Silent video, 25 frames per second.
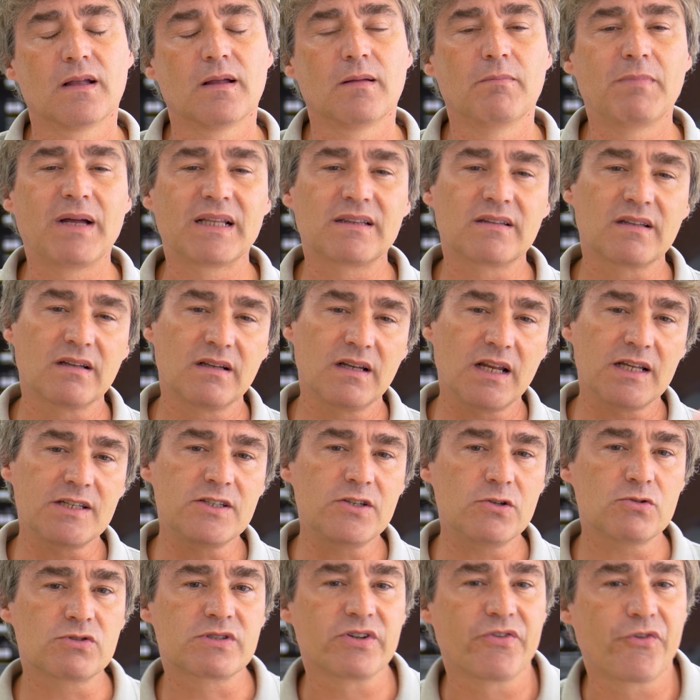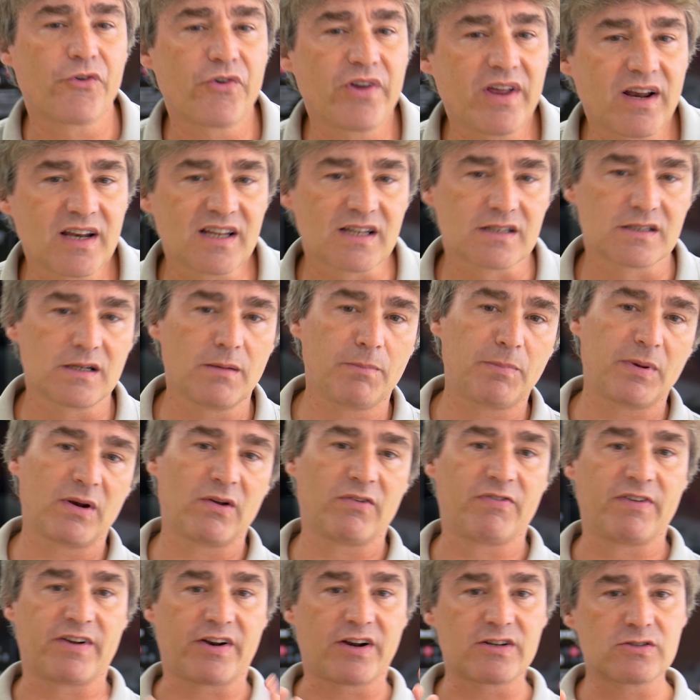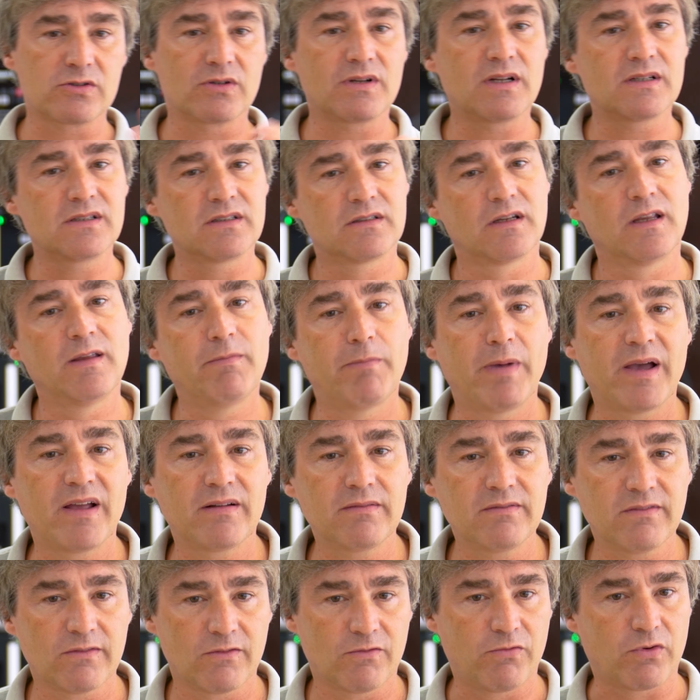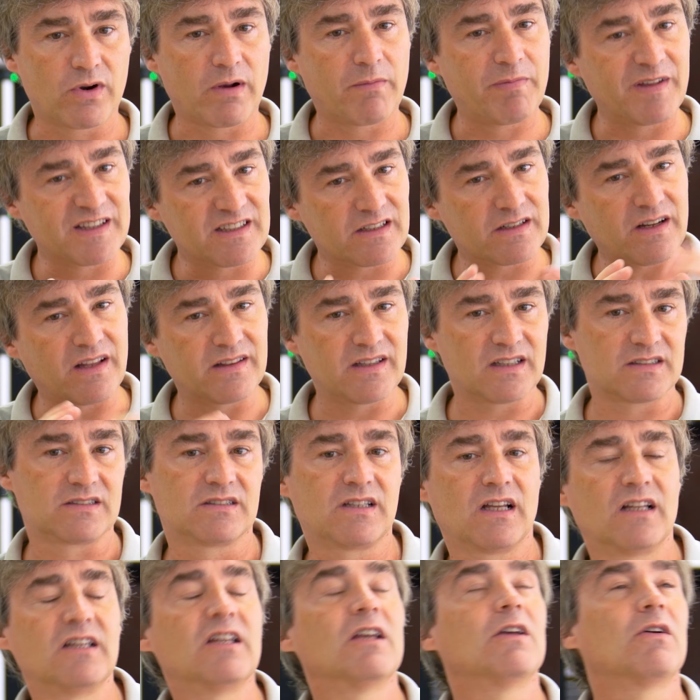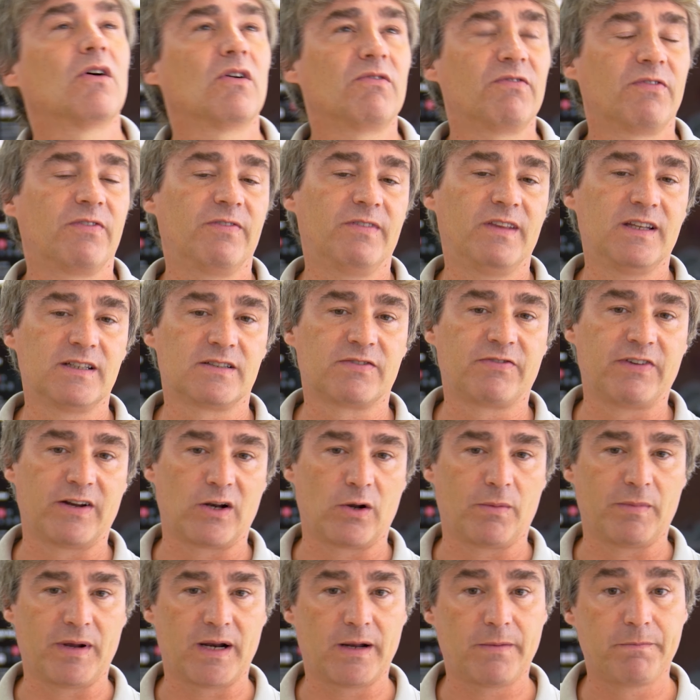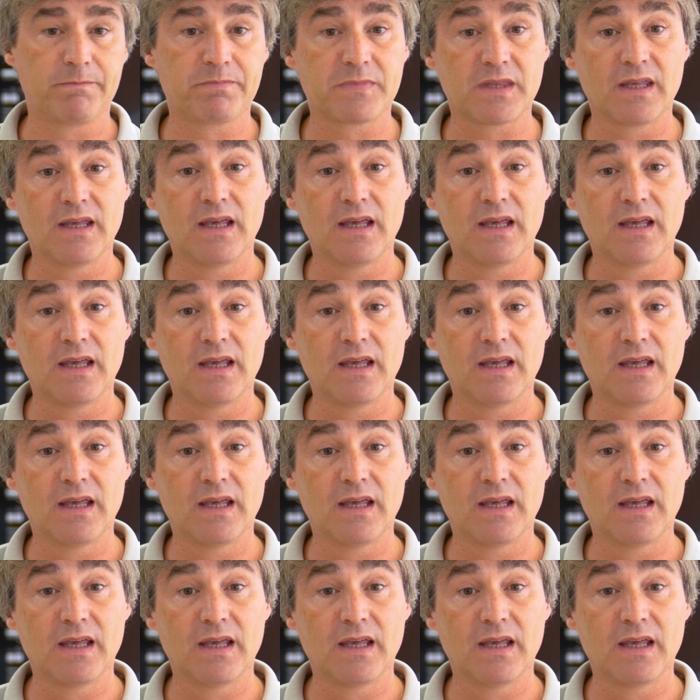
But let's use a real example of a resonance event for a better understanding of this phenomenon.